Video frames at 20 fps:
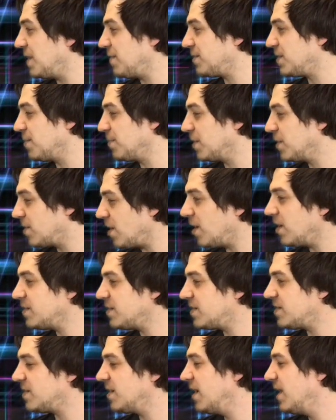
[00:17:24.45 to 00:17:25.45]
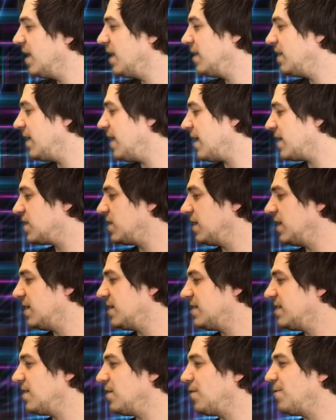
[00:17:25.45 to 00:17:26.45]
you have some guns. They actually
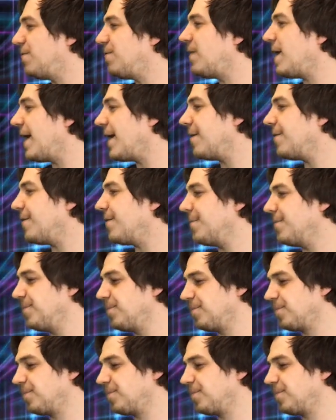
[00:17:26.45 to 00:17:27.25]
still fire.